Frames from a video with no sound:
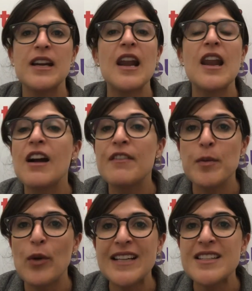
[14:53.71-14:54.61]
I love the
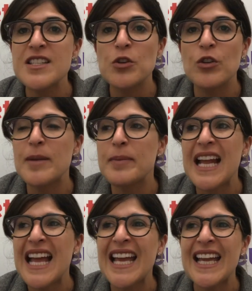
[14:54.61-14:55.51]
brand story, but
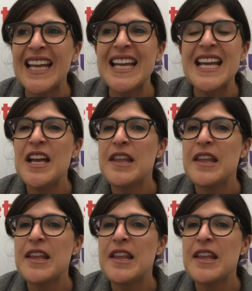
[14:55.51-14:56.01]
hey,